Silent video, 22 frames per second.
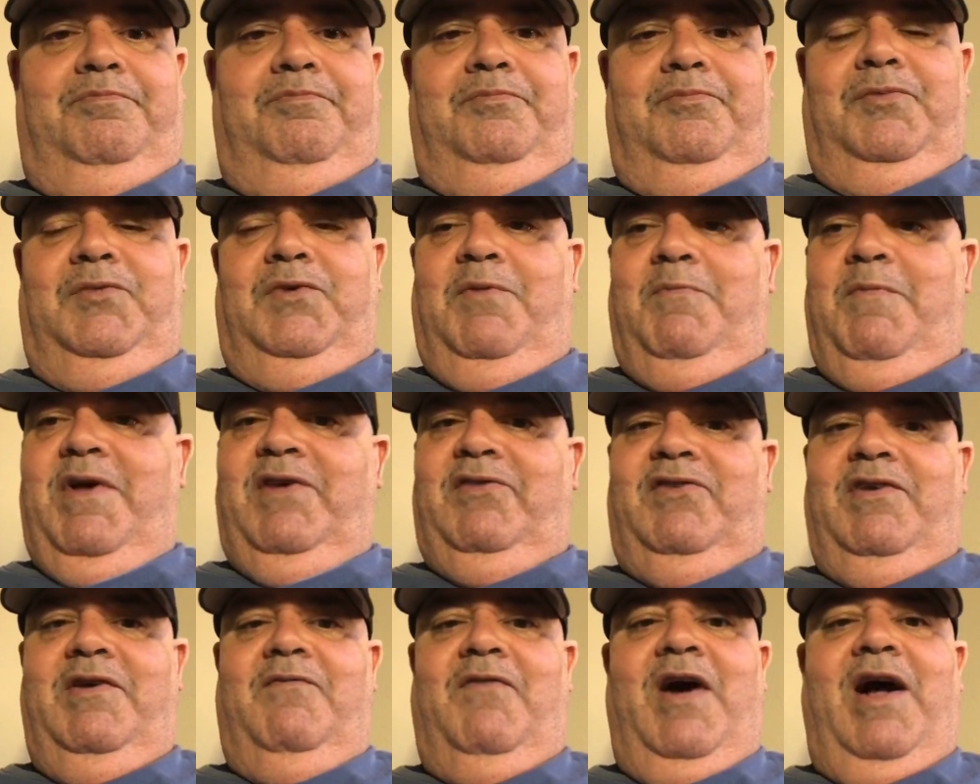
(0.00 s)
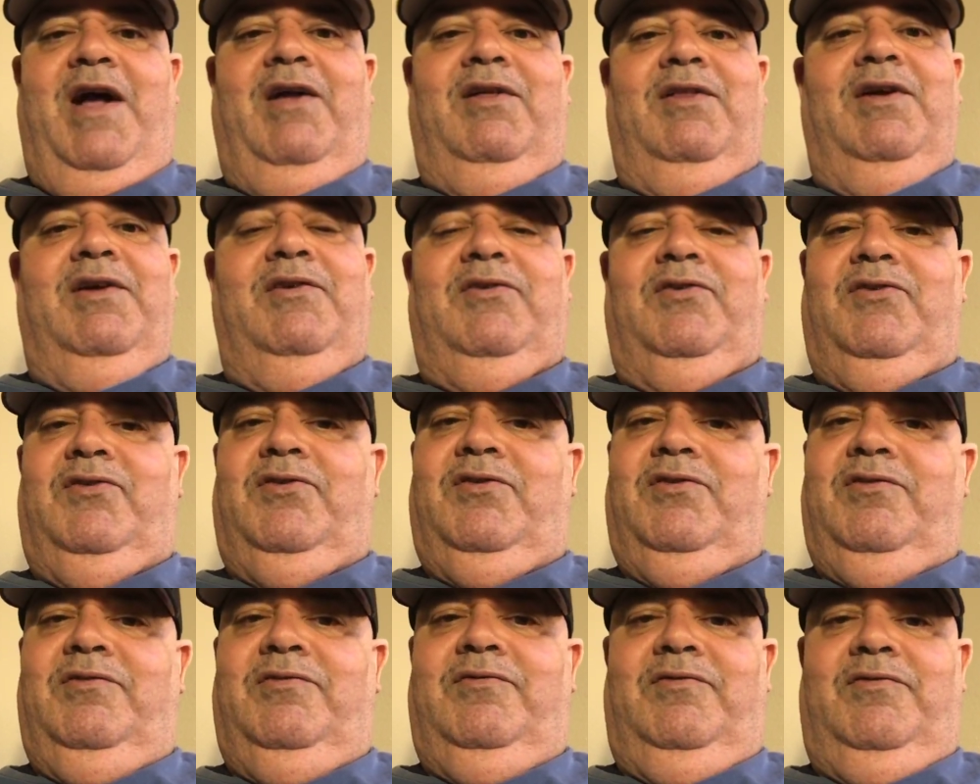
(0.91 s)
Domestic violence.
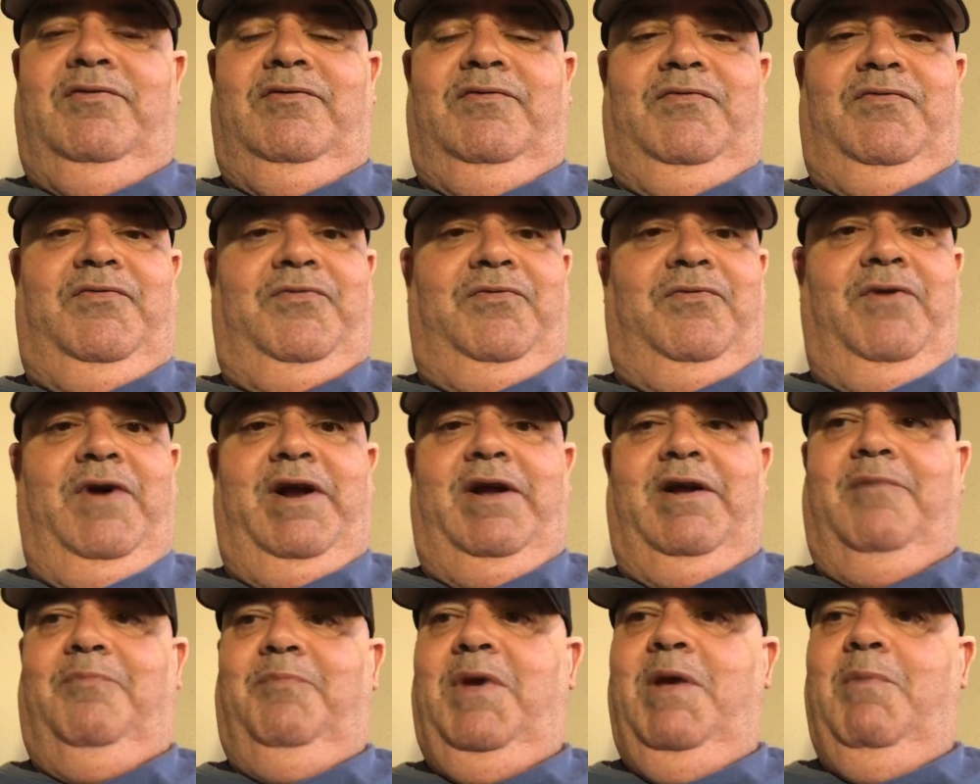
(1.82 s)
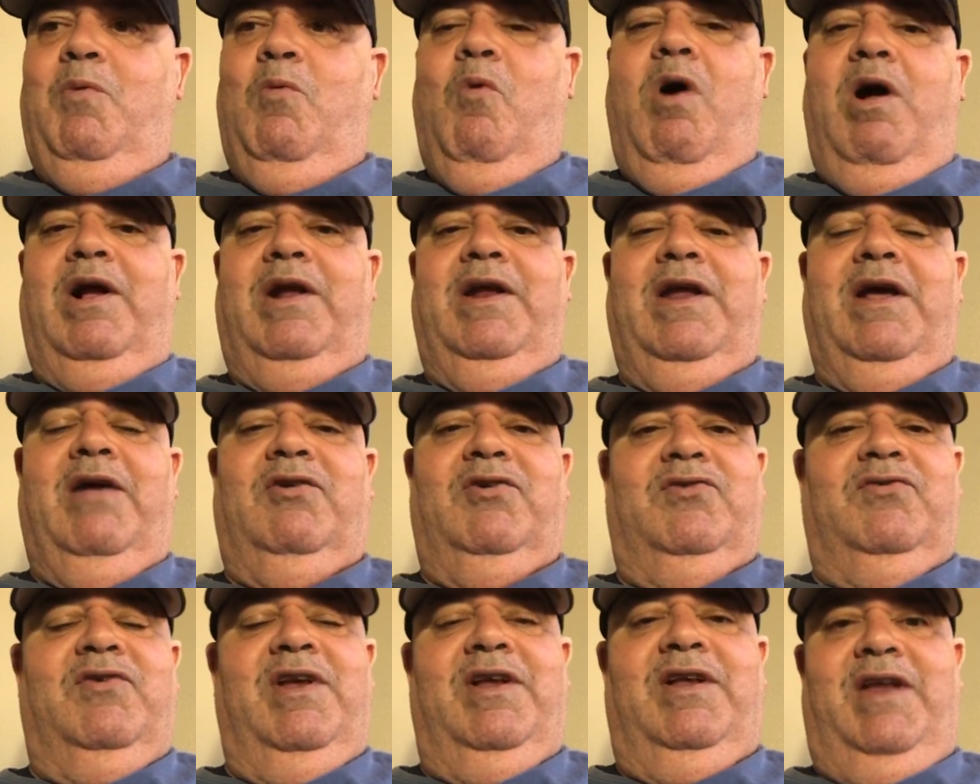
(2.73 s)
Frick. People walking down the
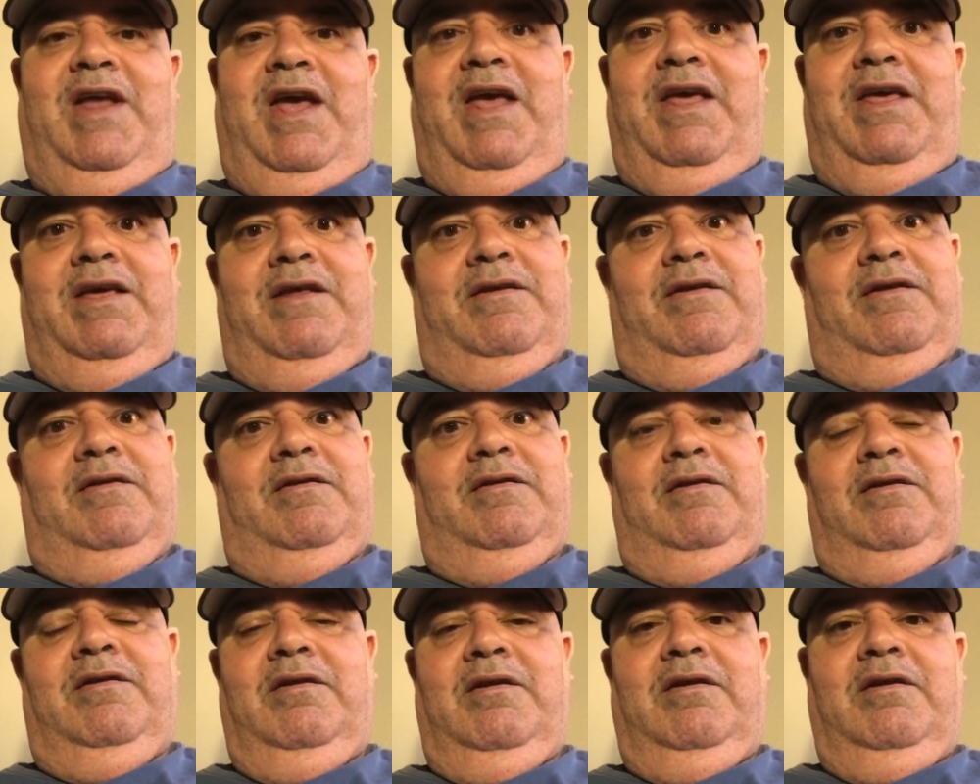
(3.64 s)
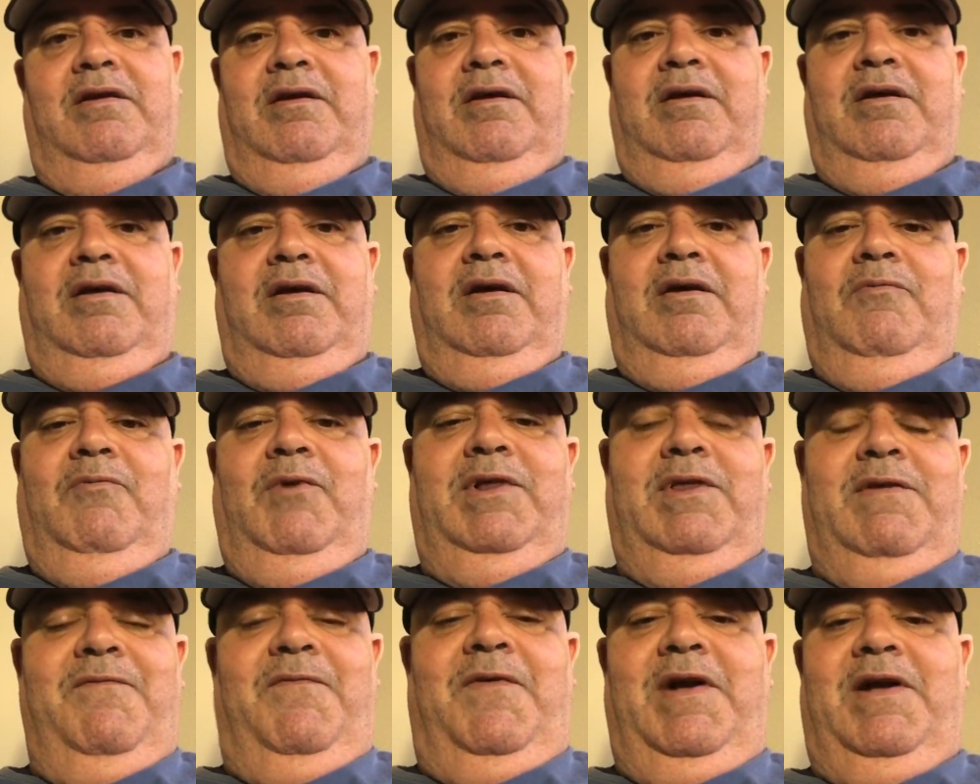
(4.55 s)
street naked. What
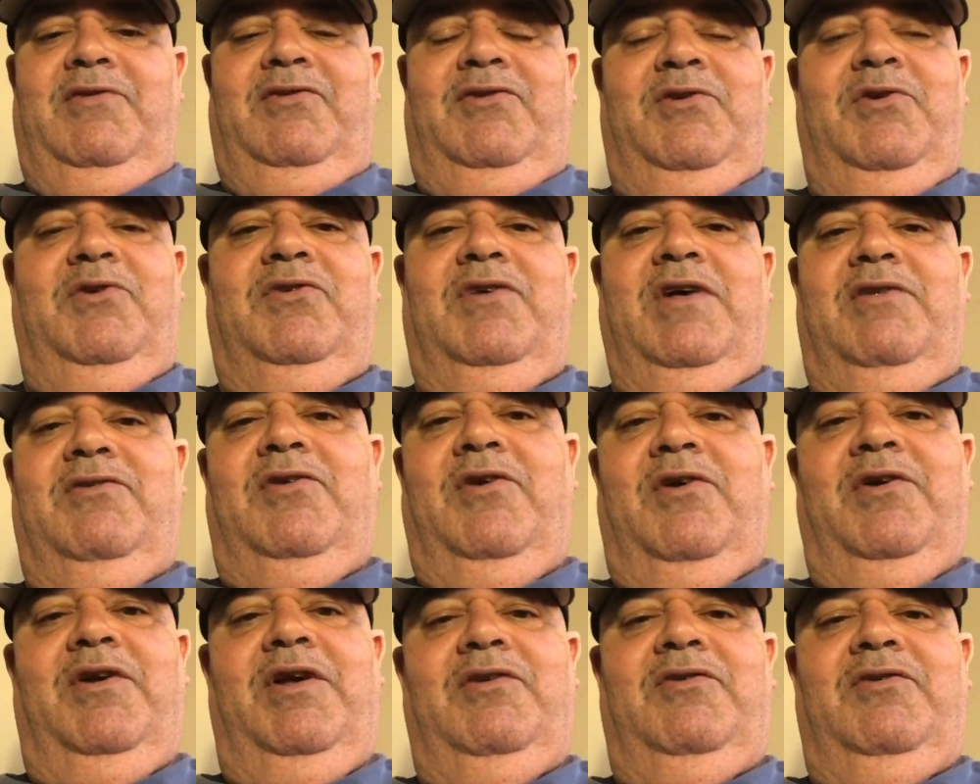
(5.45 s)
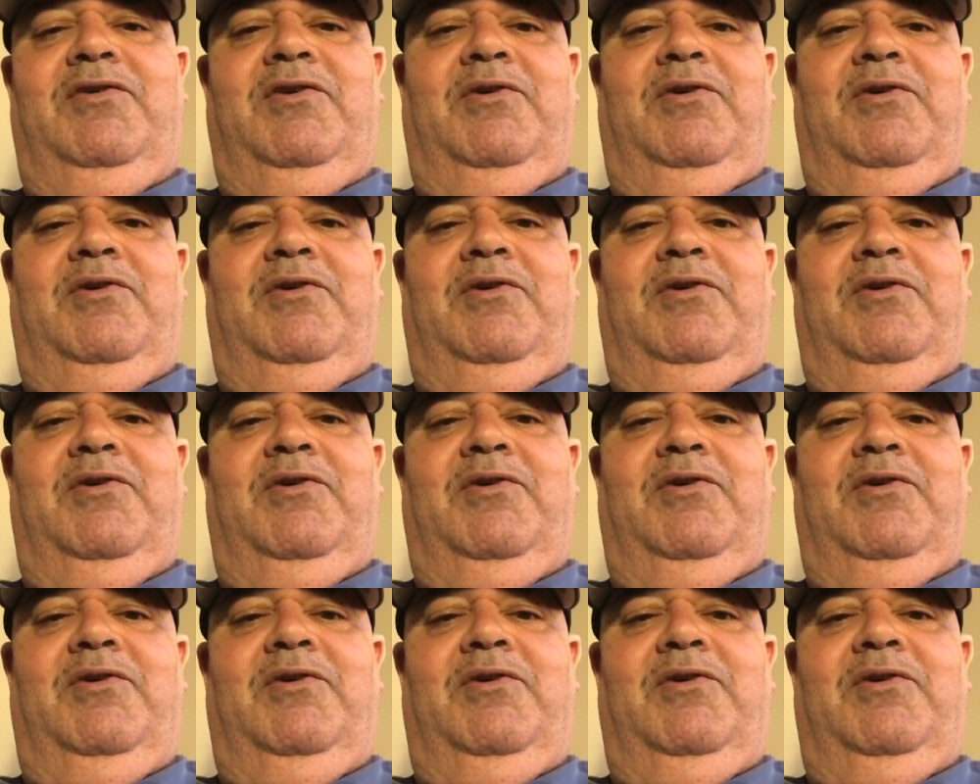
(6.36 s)
the fuck has Tucson turned into?